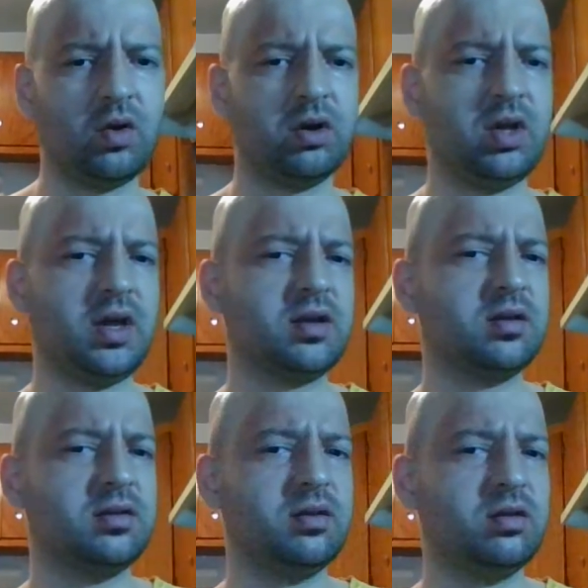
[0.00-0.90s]
Or
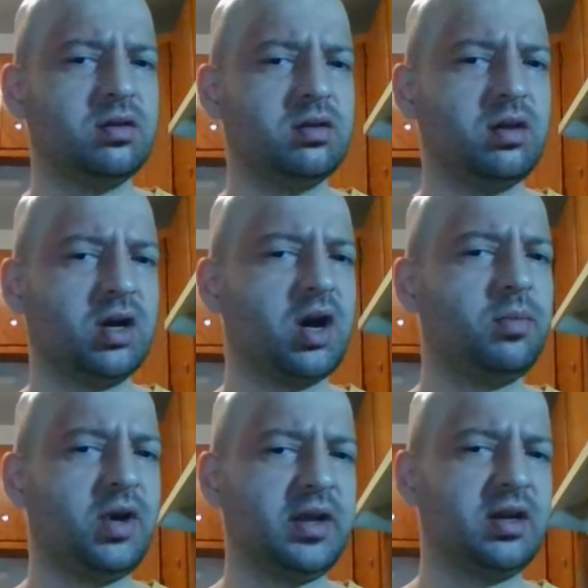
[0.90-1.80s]
like
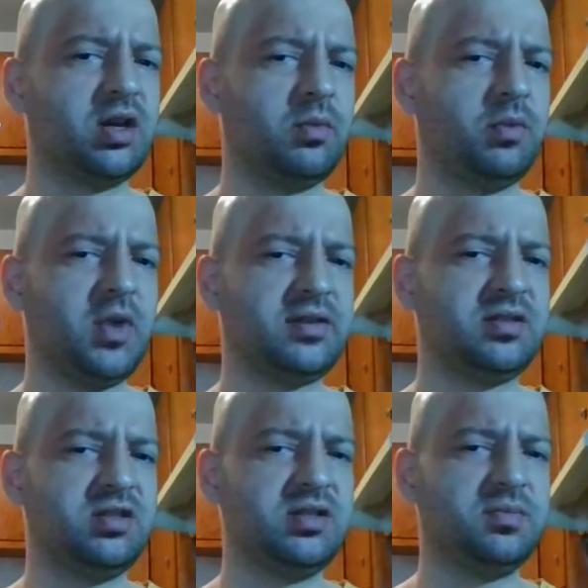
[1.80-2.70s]
I get a couple
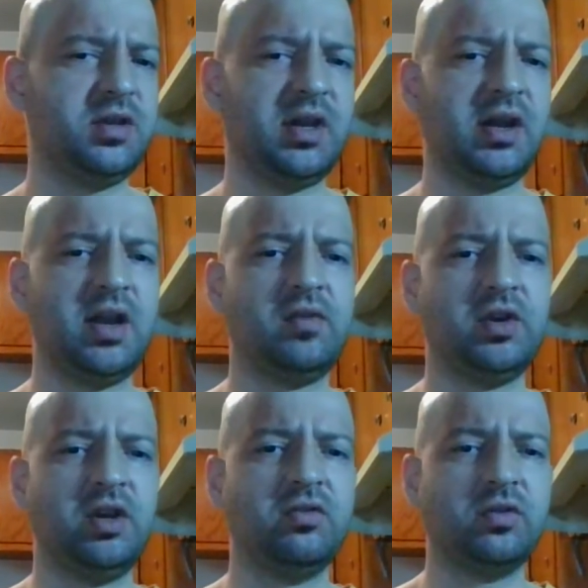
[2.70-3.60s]
messages, but then I
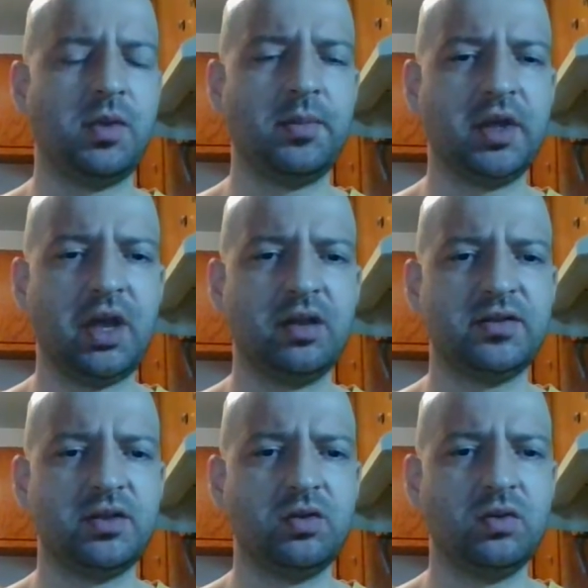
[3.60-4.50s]
never hear from them again.
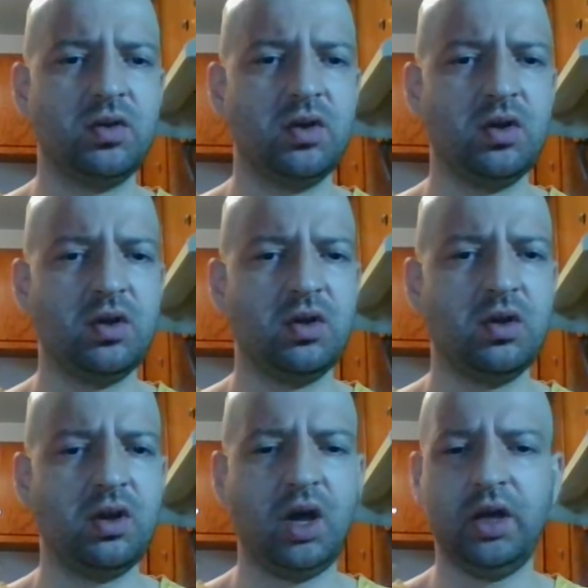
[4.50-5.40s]
So
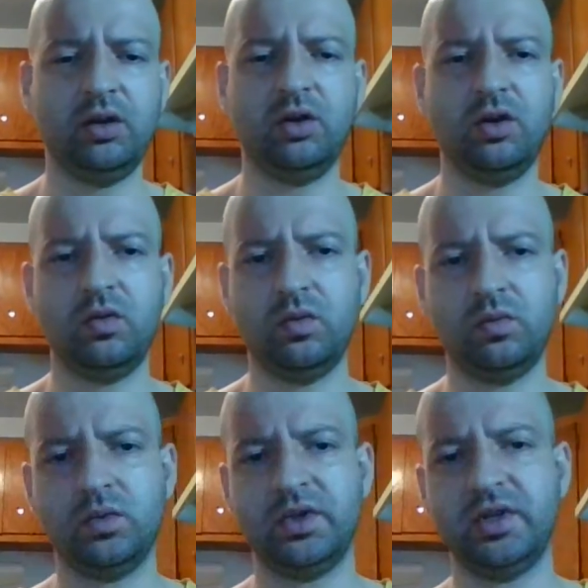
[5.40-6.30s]
I don't know
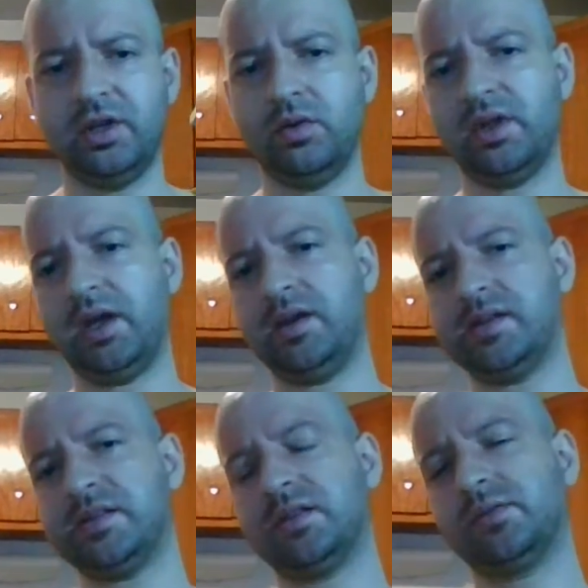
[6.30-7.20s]
what the deal with that
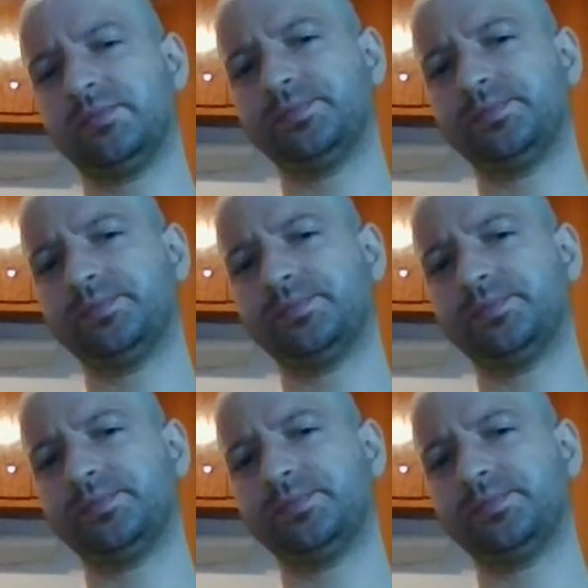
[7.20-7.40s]
is.